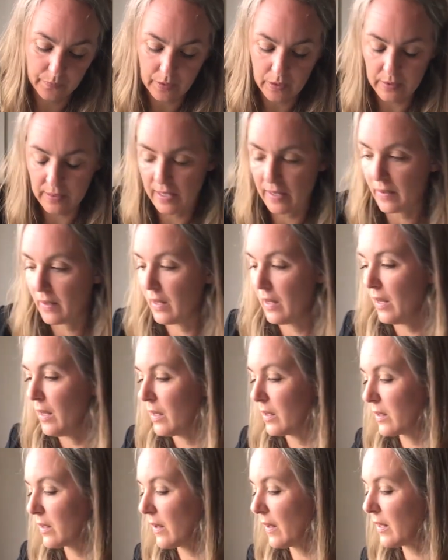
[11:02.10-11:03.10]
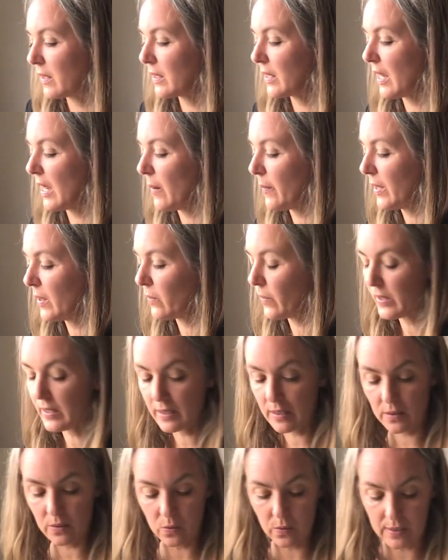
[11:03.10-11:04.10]
Okay, so it's how many
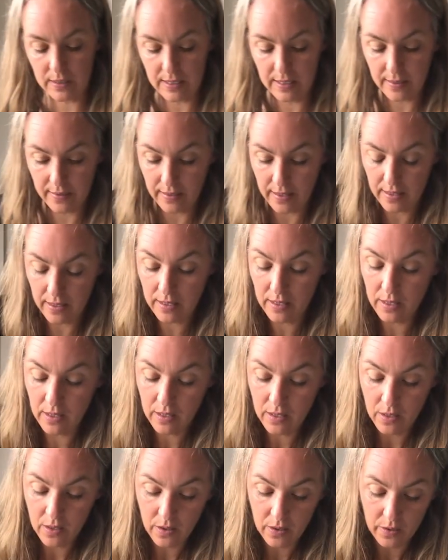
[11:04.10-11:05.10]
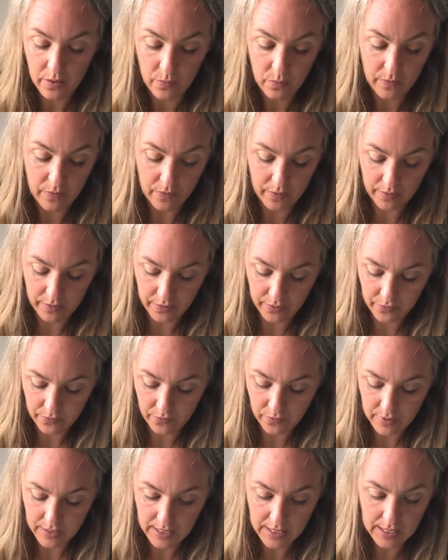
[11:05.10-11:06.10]
whiskers all together? We've got
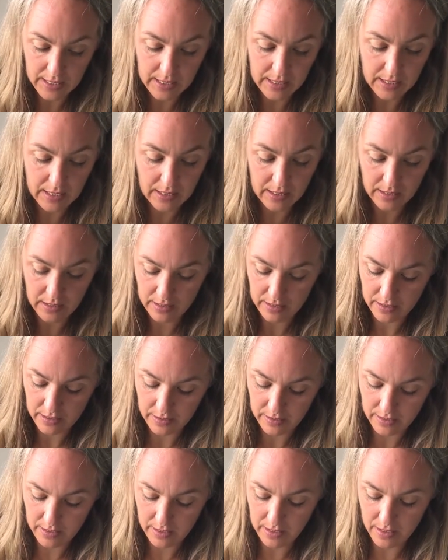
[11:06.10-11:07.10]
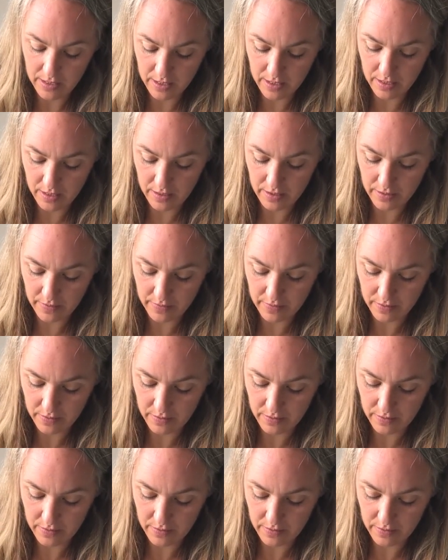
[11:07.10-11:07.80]
3 there.